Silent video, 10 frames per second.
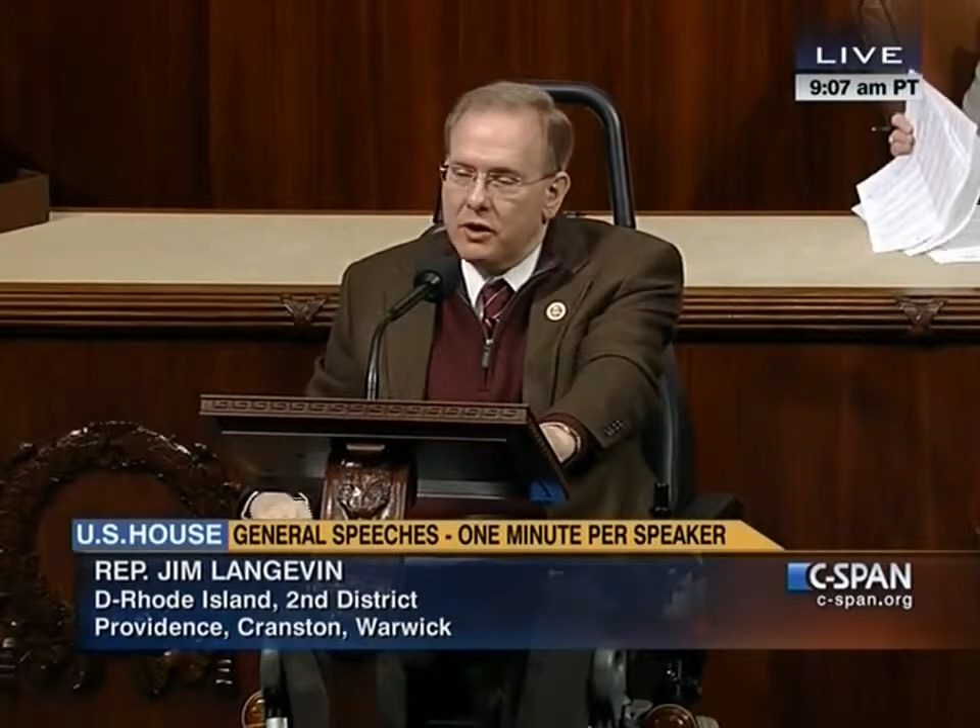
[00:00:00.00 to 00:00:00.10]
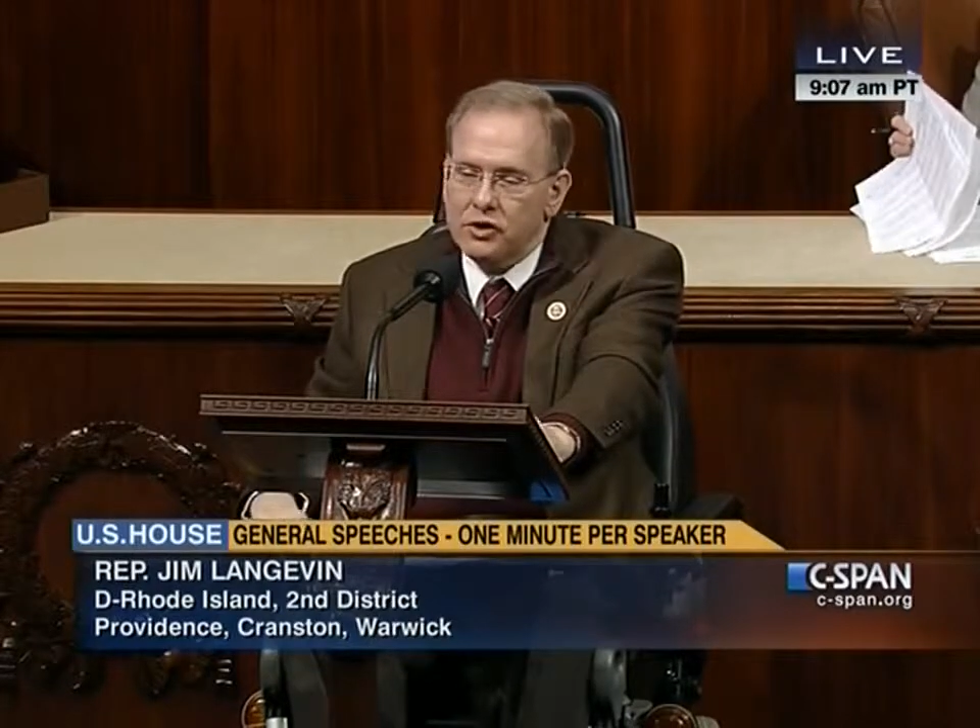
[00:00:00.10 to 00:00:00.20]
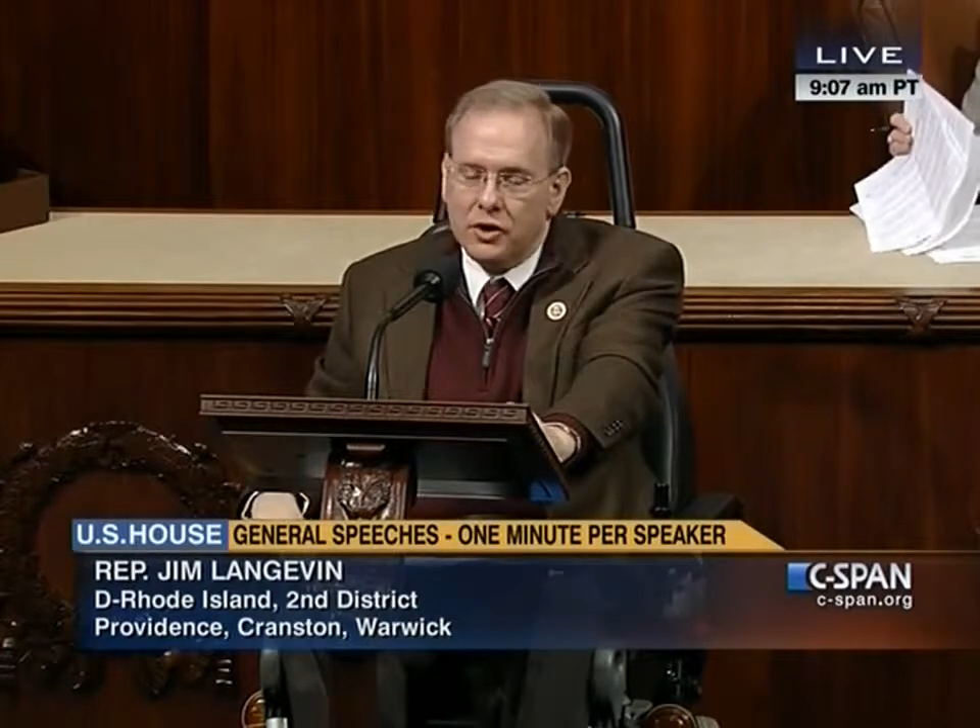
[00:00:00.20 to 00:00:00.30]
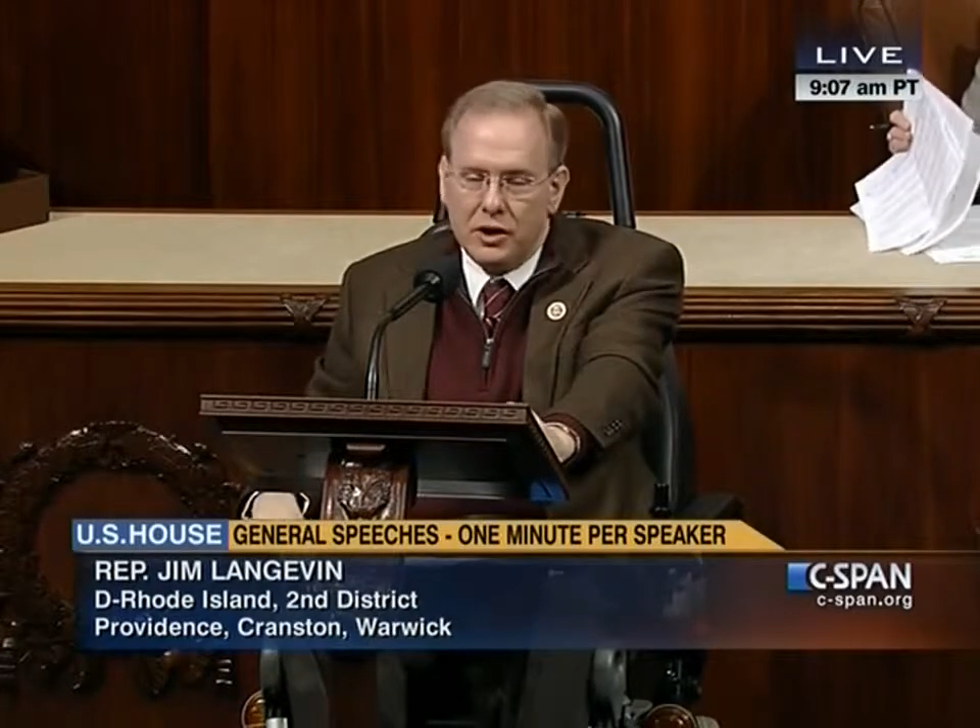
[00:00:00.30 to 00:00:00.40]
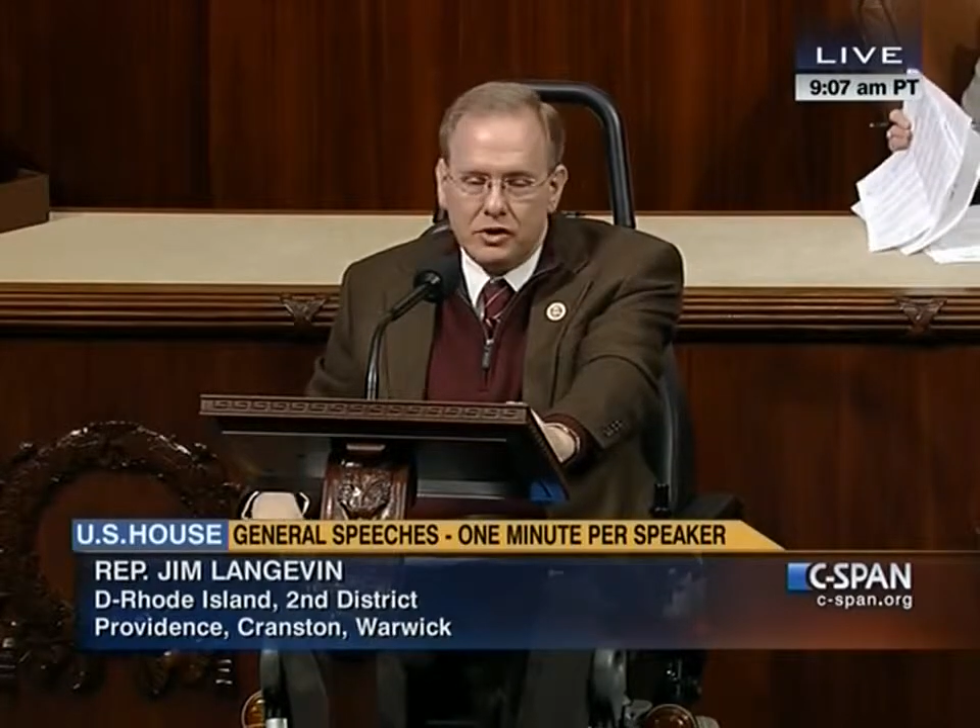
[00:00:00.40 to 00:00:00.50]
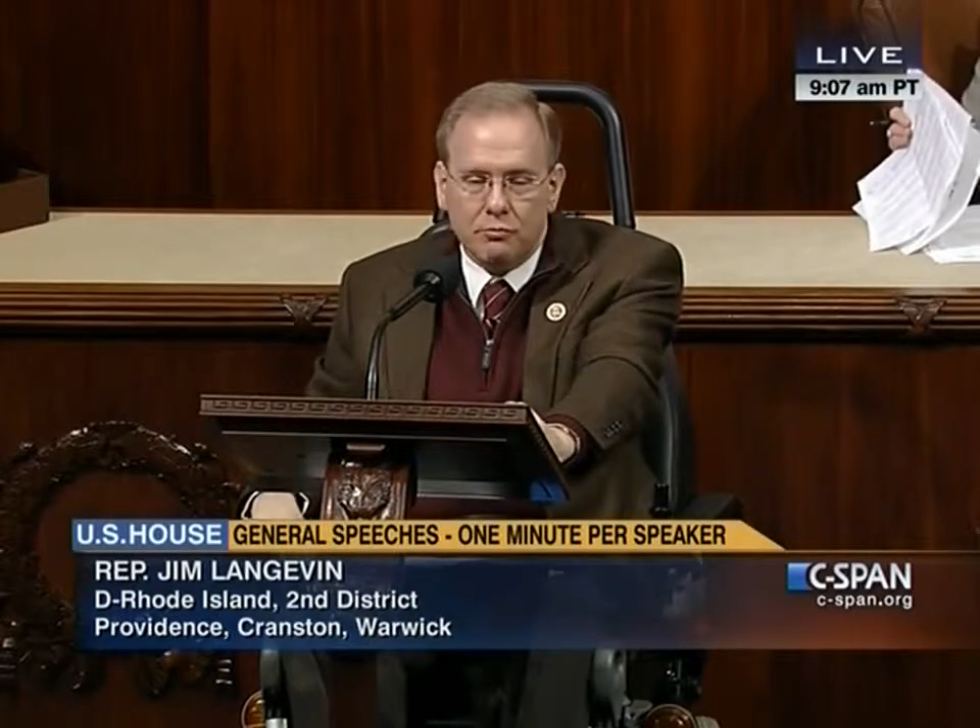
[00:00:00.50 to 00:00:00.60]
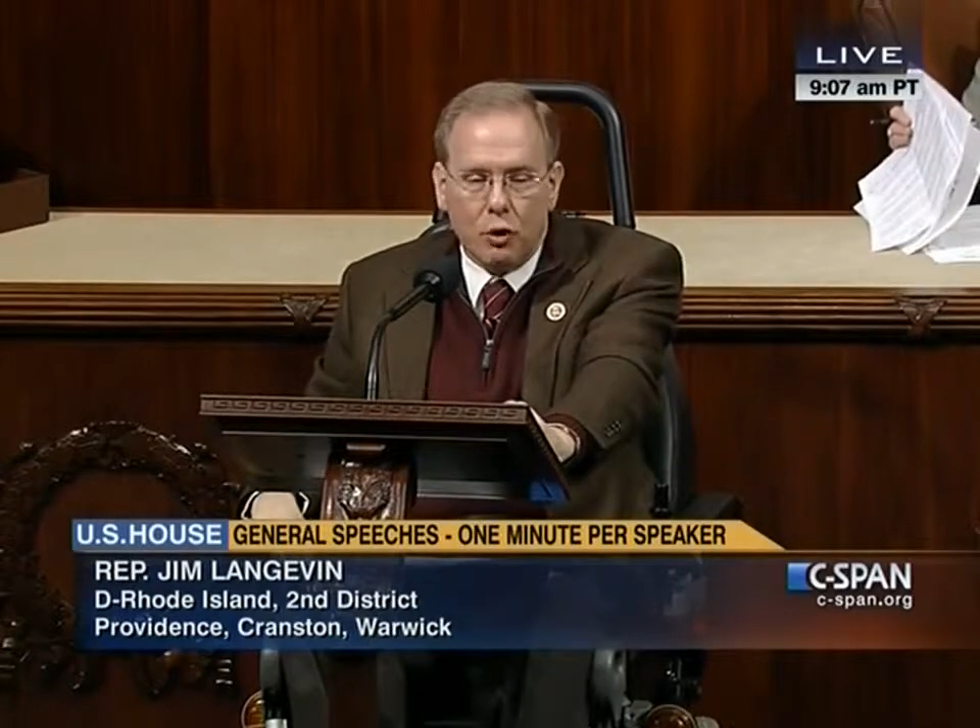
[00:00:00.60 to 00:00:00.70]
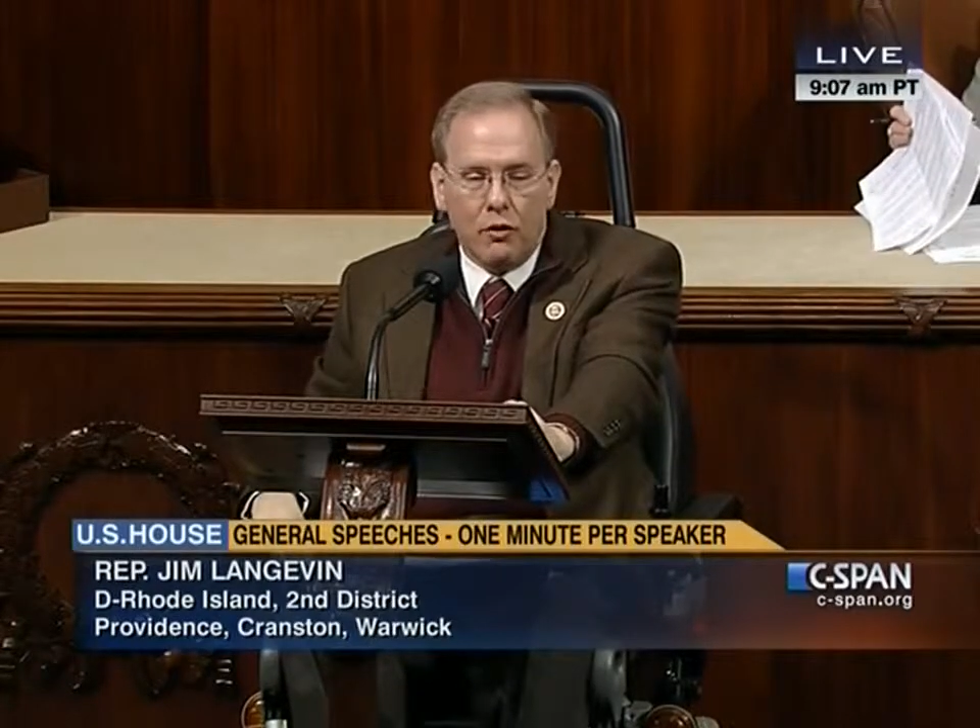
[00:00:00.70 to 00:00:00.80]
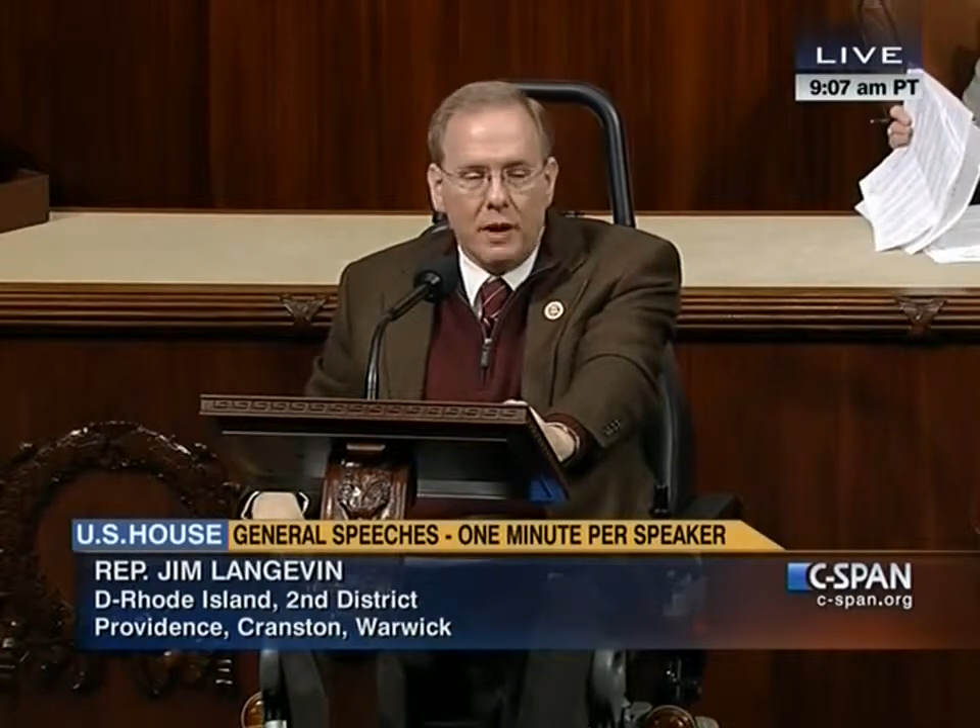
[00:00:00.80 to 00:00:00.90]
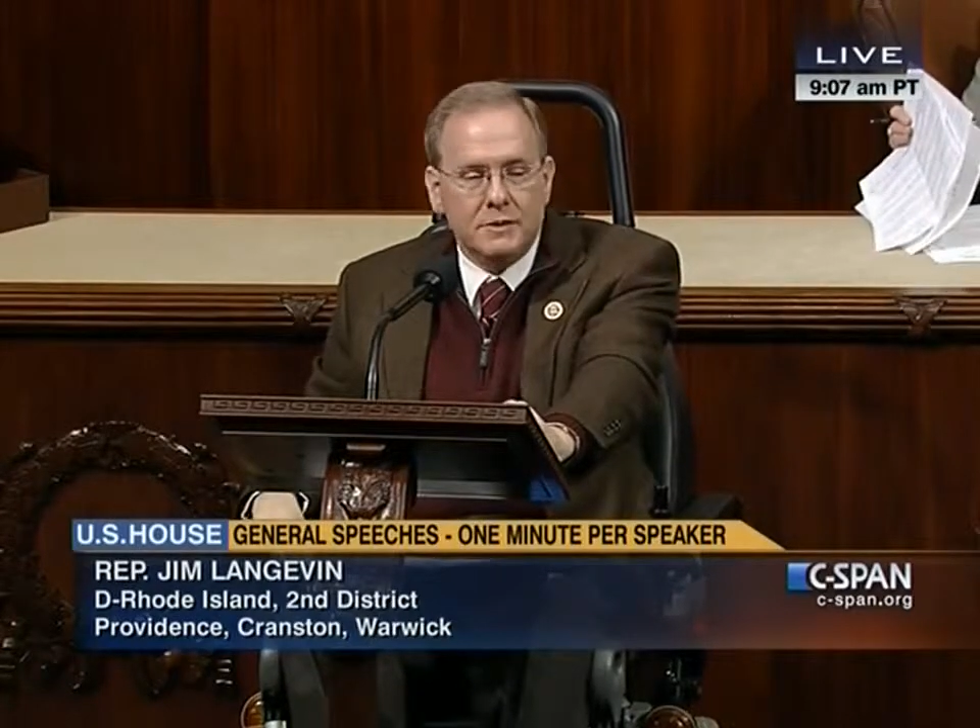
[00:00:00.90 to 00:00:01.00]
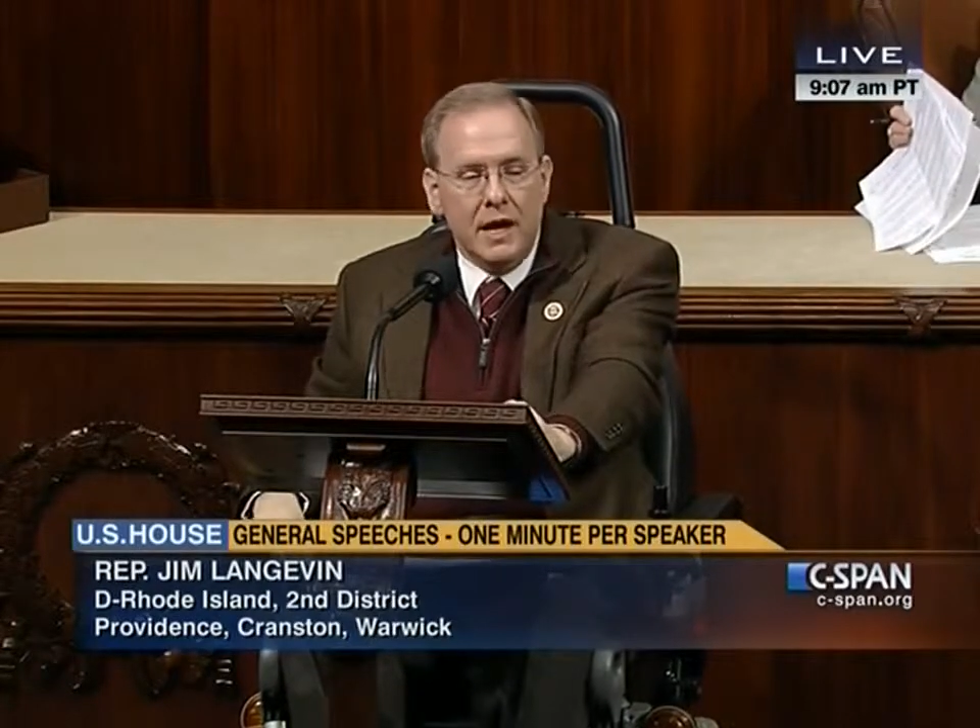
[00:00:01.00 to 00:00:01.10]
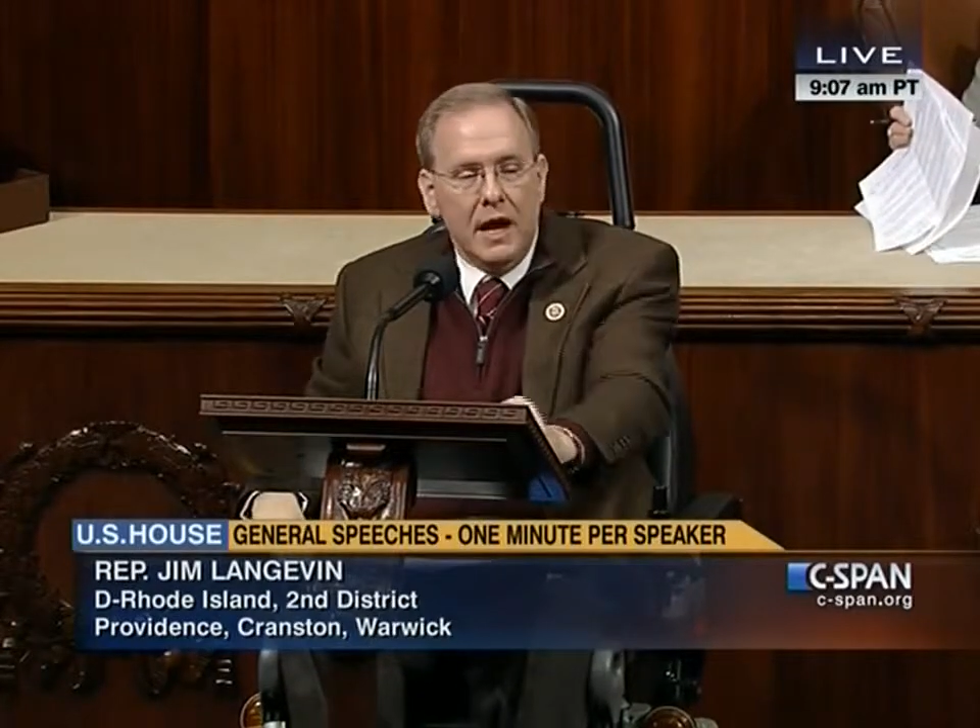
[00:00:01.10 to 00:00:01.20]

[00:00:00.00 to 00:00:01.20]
education programs,